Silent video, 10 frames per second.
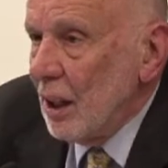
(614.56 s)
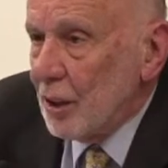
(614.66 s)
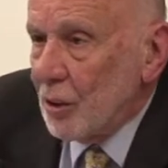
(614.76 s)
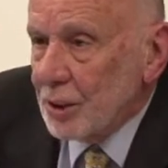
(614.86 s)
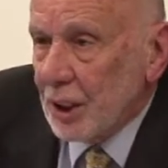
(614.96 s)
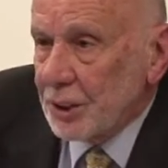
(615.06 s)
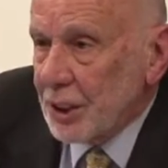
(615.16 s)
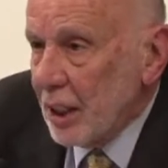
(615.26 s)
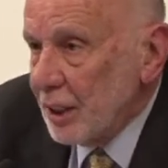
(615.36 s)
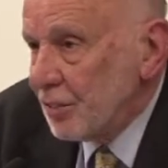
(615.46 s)
It also
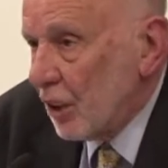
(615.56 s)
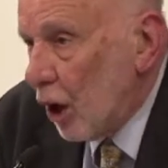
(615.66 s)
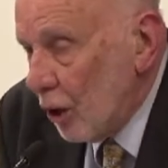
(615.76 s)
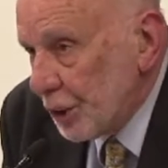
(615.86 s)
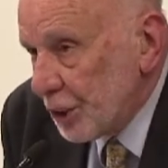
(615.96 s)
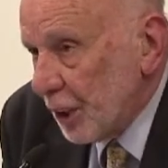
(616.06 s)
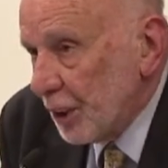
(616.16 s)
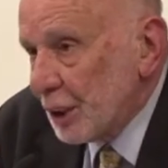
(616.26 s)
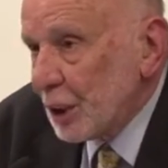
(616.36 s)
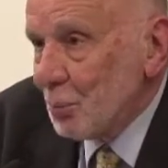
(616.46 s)
stands for
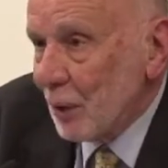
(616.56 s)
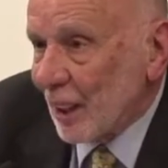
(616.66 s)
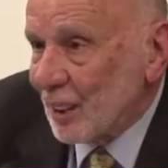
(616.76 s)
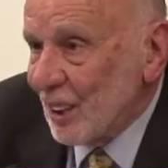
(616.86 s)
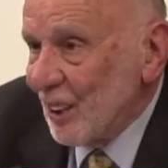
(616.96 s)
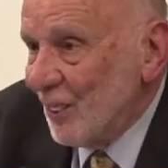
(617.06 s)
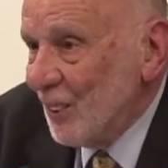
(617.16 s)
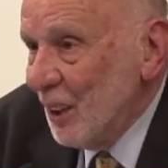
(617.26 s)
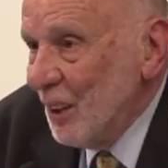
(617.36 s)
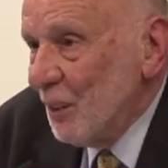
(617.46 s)
Constance
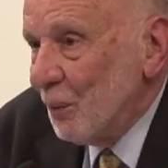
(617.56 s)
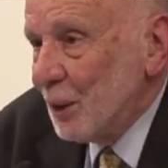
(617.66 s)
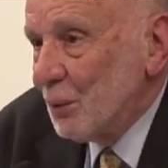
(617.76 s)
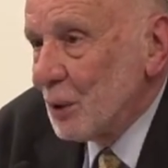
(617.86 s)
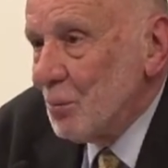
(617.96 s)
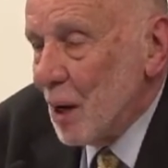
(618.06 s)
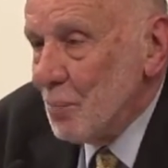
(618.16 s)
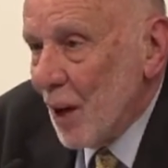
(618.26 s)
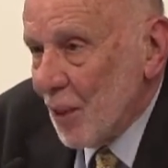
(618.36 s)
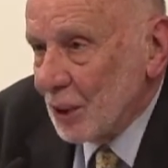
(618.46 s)
Blackshield, which was my
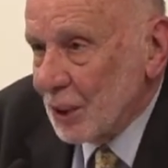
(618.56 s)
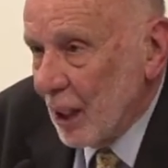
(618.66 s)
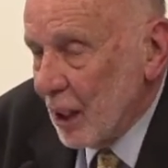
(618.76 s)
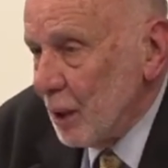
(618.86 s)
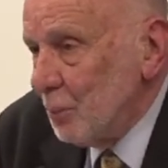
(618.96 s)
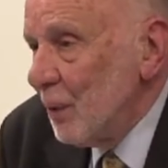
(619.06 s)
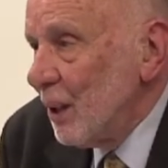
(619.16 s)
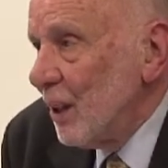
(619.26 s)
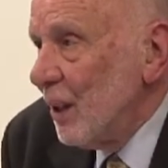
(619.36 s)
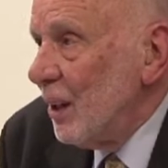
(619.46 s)
mother's name.
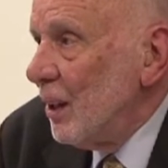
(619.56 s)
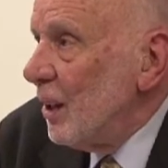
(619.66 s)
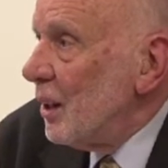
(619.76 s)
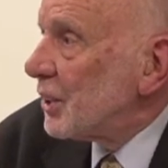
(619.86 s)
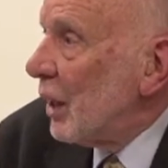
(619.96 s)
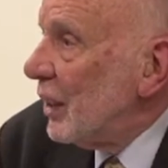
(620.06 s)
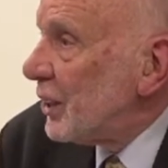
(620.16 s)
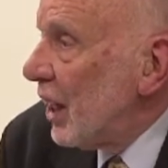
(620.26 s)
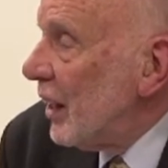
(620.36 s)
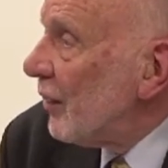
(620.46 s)
So in
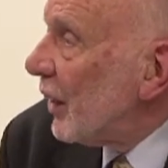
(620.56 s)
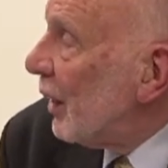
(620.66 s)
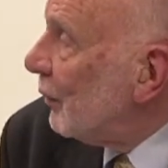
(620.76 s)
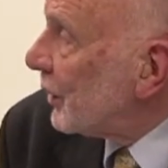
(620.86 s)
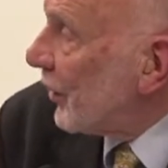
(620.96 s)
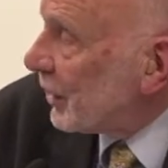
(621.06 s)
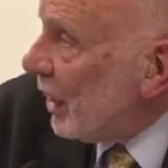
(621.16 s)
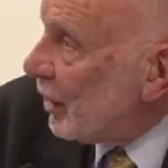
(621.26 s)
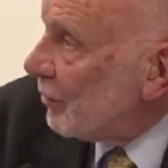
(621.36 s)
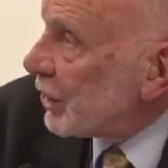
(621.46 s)
saying that I was the
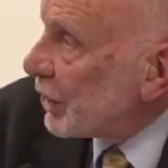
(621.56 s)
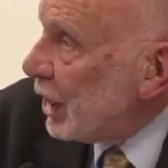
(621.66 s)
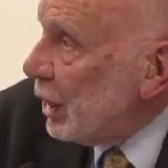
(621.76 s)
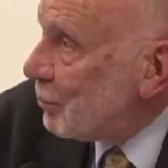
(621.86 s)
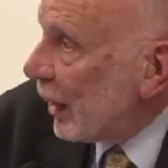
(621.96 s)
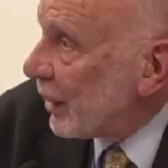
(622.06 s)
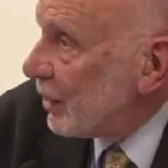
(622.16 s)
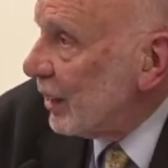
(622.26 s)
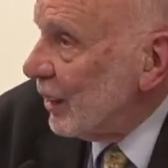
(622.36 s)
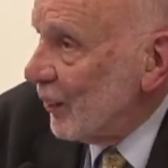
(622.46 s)
son of C.
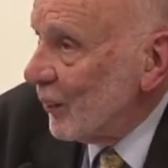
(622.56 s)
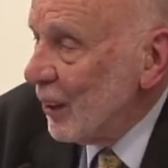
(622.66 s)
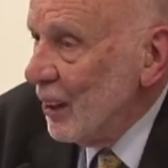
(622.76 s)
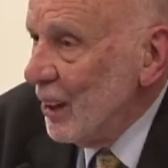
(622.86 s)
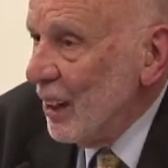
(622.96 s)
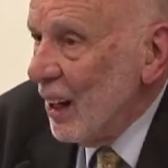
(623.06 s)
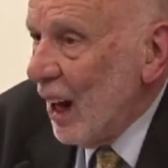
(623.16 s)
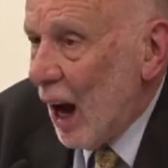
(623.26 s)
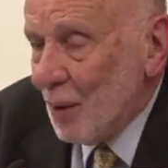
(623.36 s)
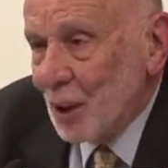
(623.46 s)
Blackshield,
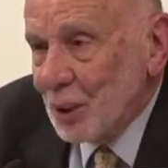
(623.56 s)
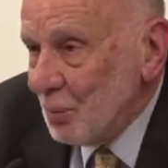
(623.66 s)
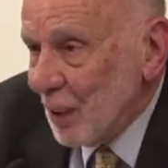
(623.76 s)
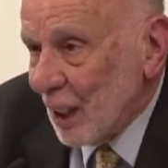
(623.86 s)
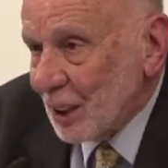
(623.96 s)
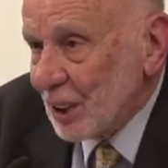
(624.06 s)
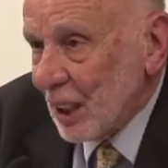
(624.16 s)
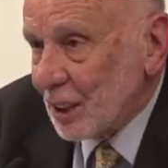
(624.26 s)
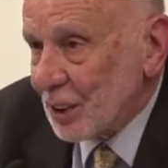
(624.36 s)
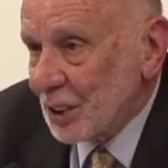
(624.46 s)
I wasn't being
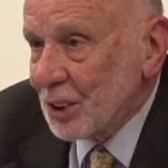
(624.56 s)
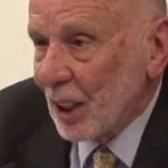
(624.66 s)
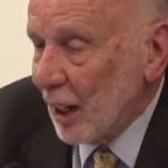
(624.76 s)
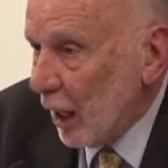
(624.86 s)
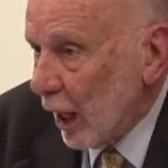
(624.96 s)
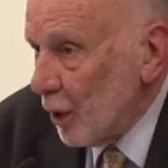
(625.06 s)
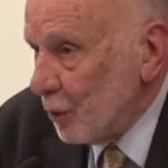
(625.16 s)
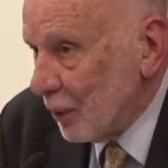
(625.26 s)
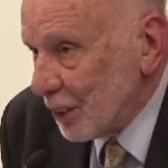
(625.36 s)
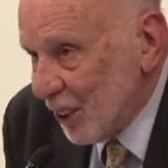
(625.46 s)
sexist, let
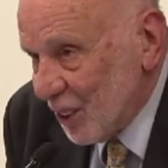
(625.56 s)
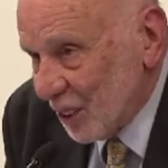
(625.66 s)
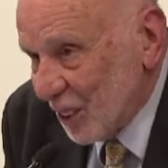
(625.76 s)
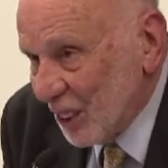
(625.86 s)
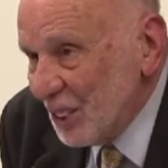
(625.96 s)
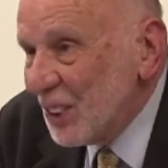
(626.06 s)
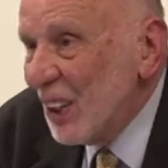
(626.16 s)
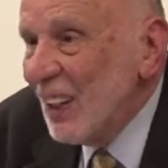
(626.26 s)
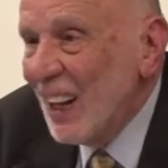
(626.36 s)
alone misogynist.